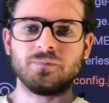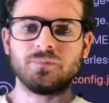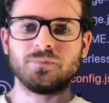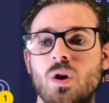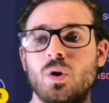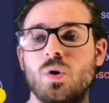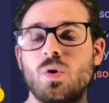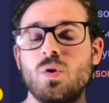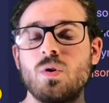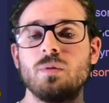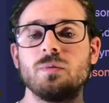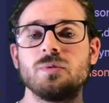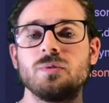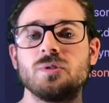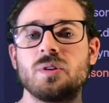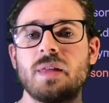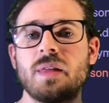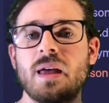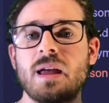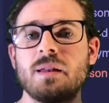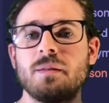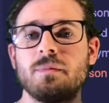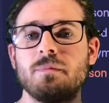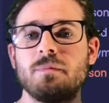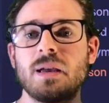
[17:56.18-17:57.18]
Cool. So
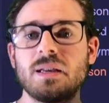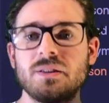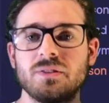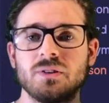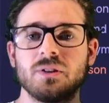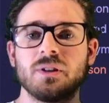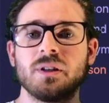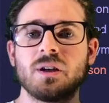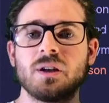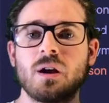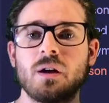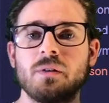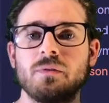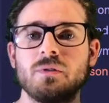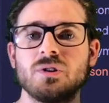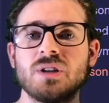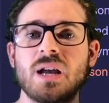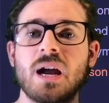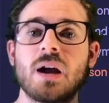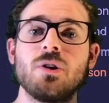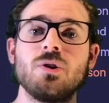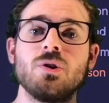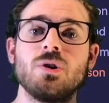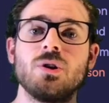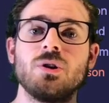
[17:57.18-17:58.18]
that basically covers
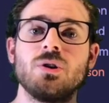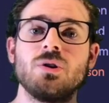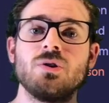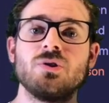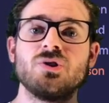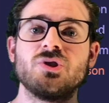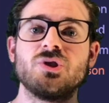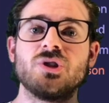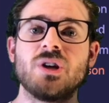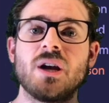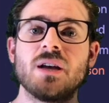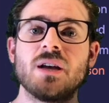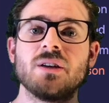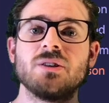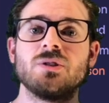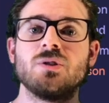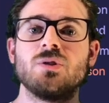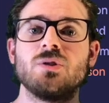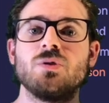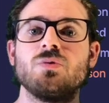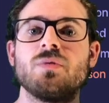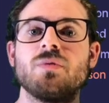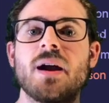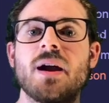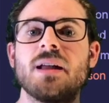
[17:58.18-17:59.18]
how you can use Jest
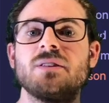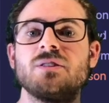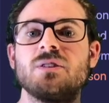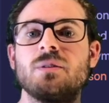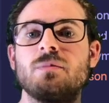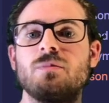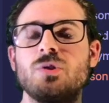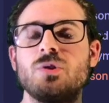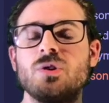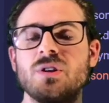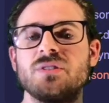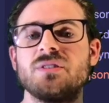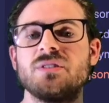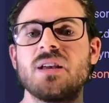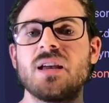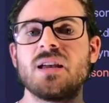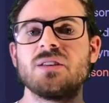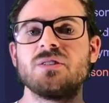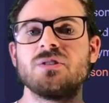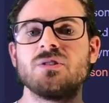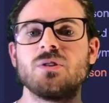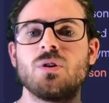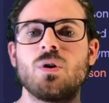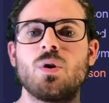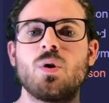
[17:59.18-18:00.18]
to write some unit tests